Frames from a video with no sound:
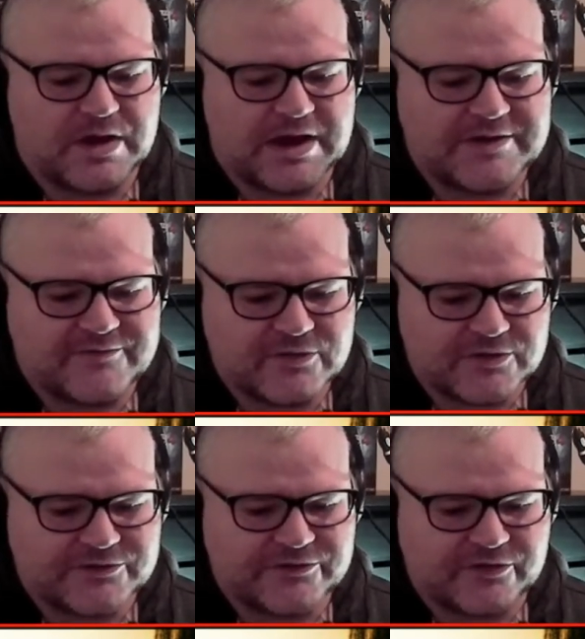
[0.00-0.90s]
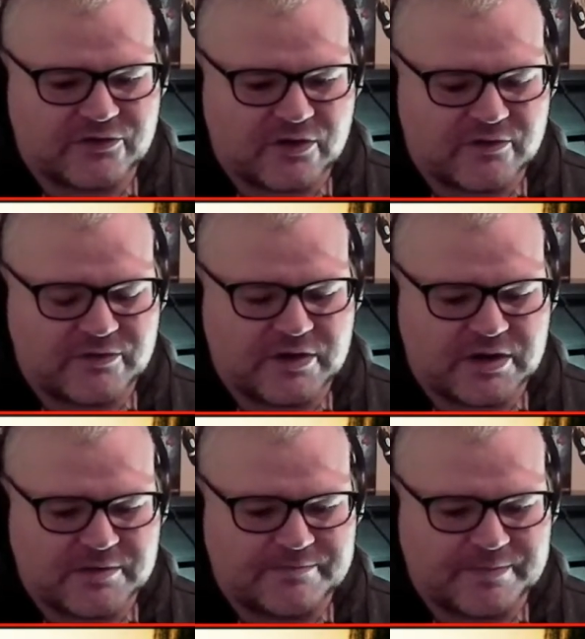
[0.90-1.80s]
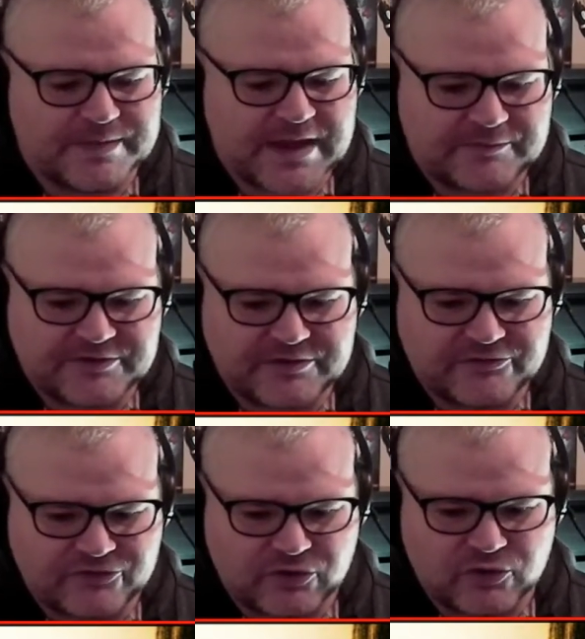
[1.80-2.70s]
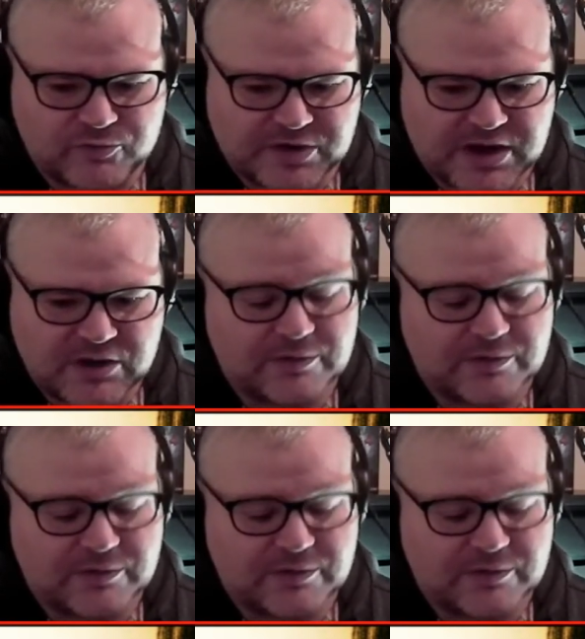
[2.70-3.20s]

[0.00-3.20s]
and it focuses on Captain Jean-Luc Picard.